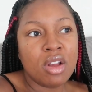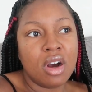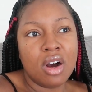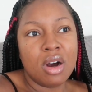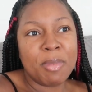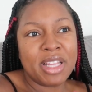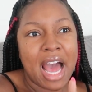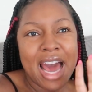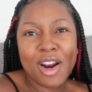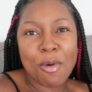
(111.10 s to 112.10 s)
But
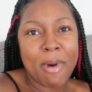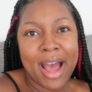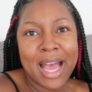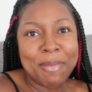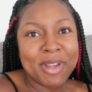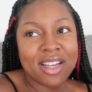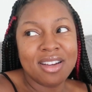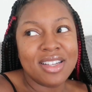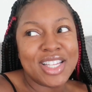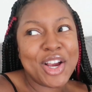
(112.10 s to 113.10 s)
I don't mind
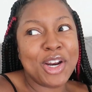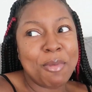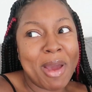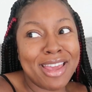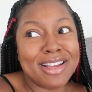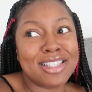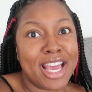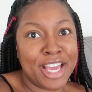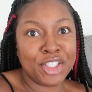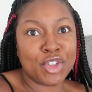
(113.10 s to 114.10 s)
because they're gonna pay us
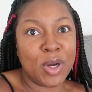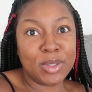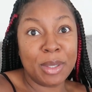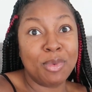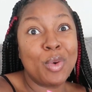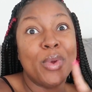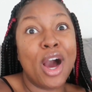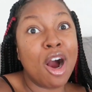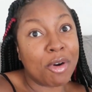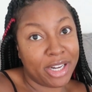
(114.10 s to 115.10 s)
extra on top of what we
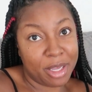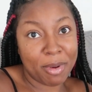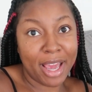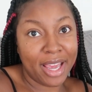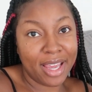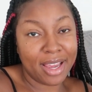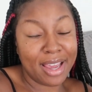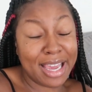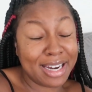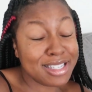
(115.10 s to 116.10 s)
already get paid,
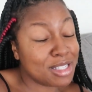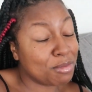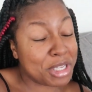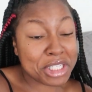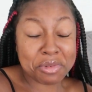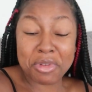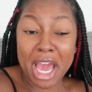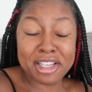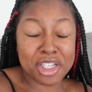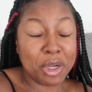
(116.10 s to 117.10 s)
and it's some
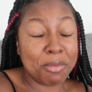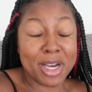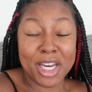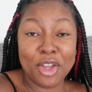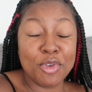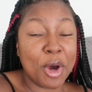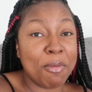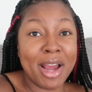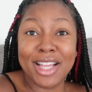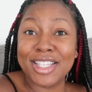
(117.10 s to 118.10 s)
nice little money. You know,
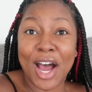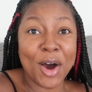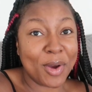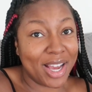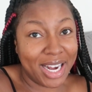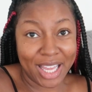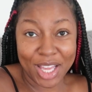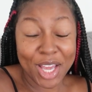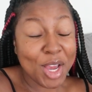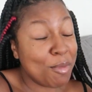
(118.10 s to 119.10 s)
money talk,
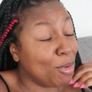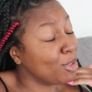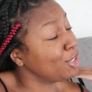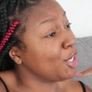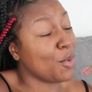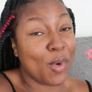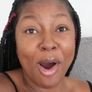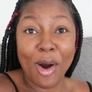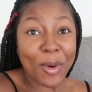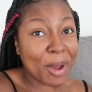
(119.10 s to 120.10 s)
honey. Bullshit
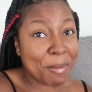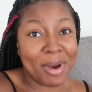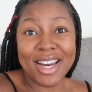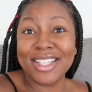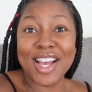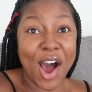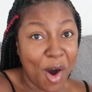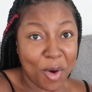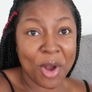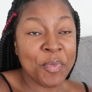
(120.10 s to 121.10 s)
walk. Money
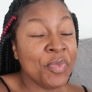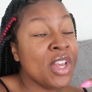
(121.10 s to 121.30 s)
talk.